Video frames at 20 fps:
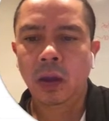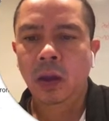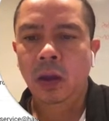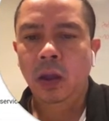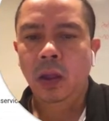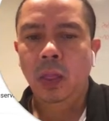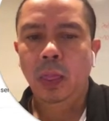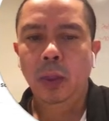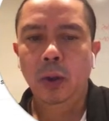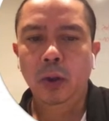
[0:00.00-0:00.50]

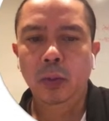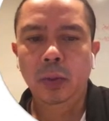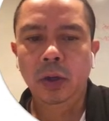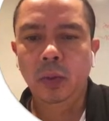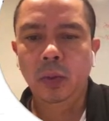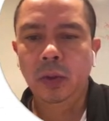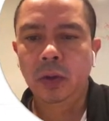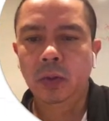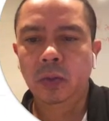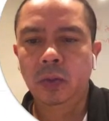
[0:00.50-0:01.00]
Normally we
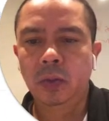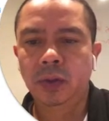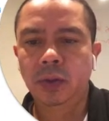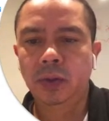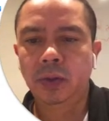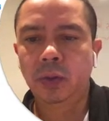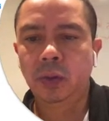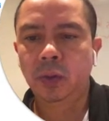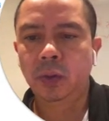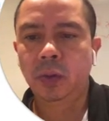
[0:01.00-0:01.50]
don't want to
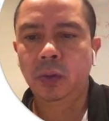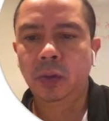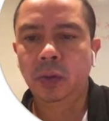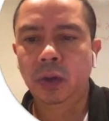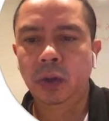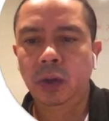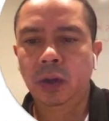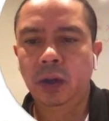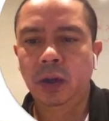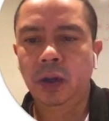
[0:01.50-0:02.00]
do
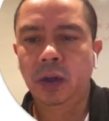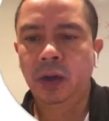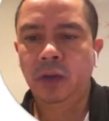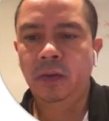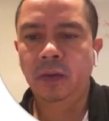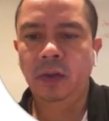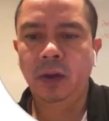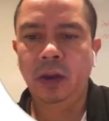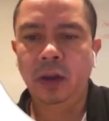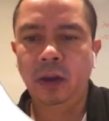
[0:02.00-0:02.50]

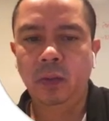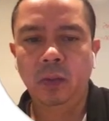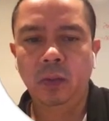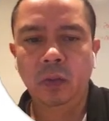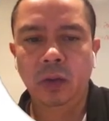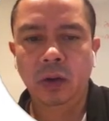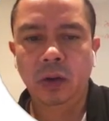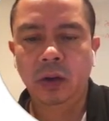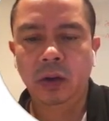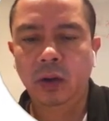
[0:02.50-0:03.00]
everything
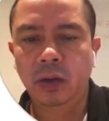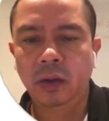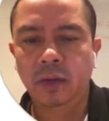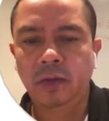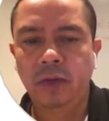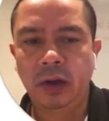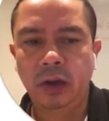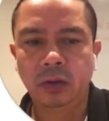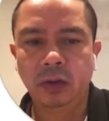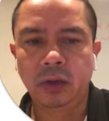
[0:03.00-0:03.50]
all the
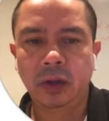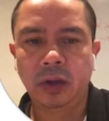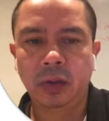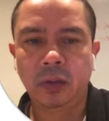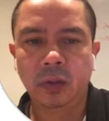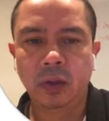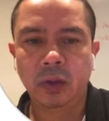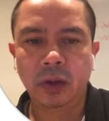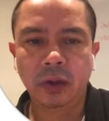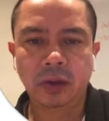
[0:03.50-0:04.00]
files at
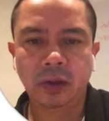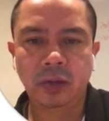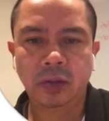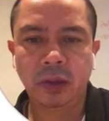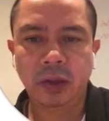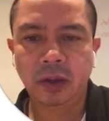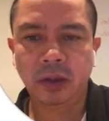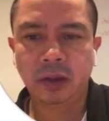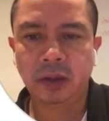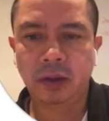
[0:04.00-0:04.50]
once,
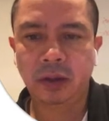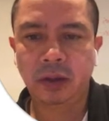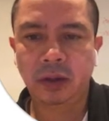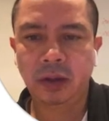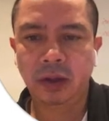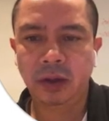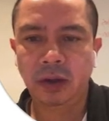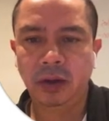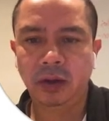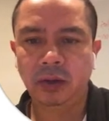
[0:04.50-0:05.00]
because
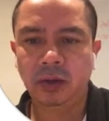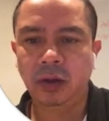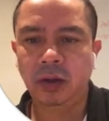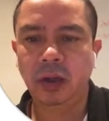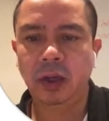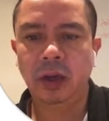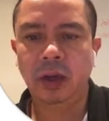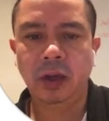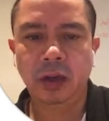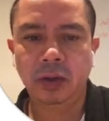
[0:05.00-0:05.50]
then you start
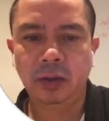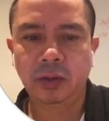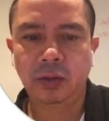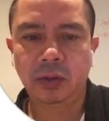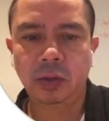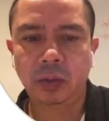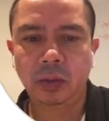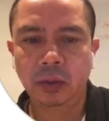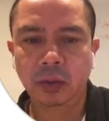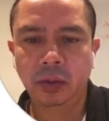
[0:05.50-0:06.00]
getting in
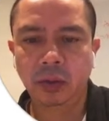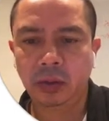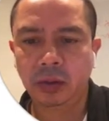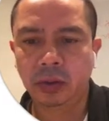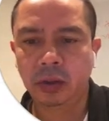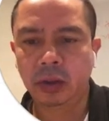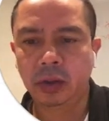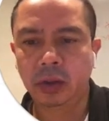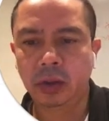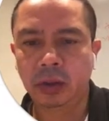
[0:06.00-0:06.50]
trouble. You
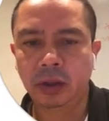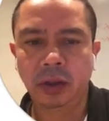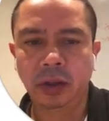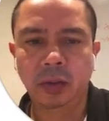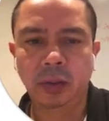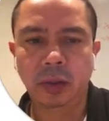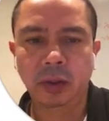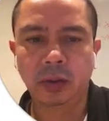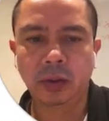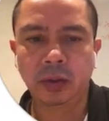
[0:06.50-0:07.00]
start seeing
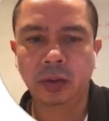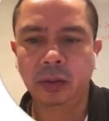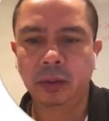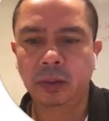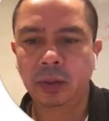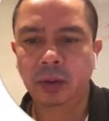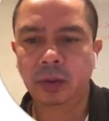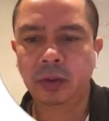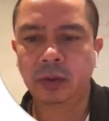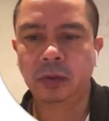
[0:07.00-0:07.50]
them as a
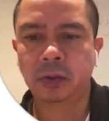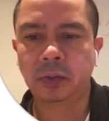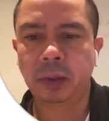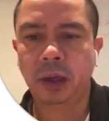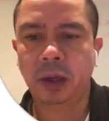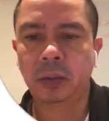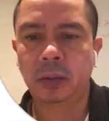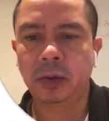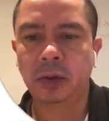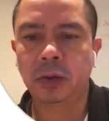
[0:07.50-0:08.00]

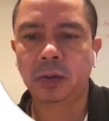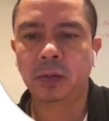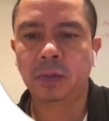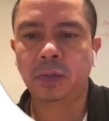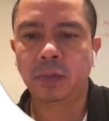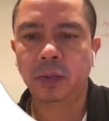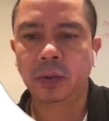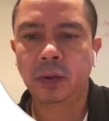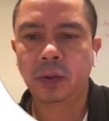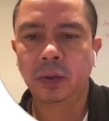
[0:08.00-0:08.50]
spammer,
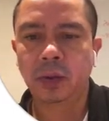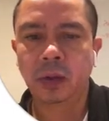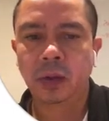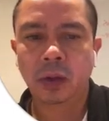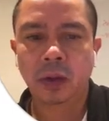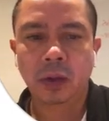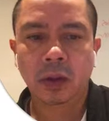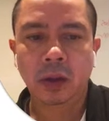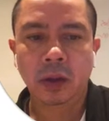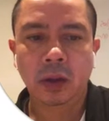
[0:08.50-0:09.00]

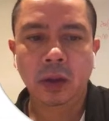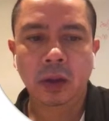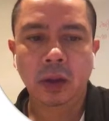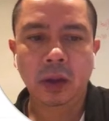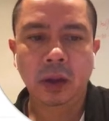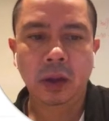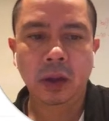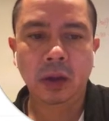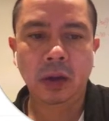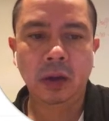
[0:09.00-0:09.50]

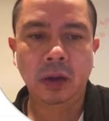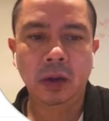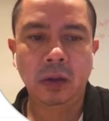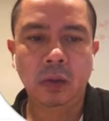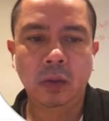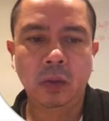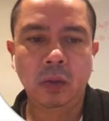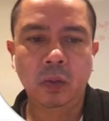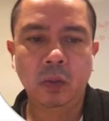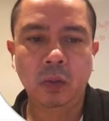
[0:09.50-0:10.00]
and
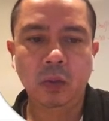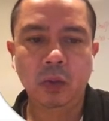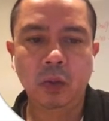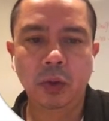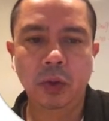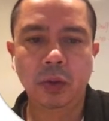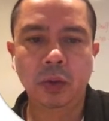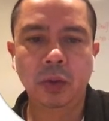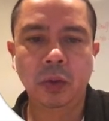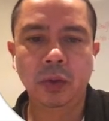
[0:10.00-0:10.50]
we
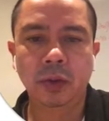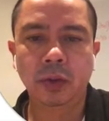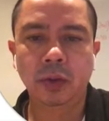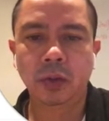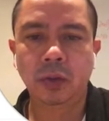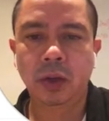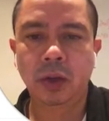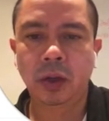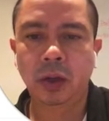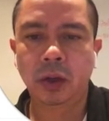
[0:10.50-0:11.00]
don't want to do that.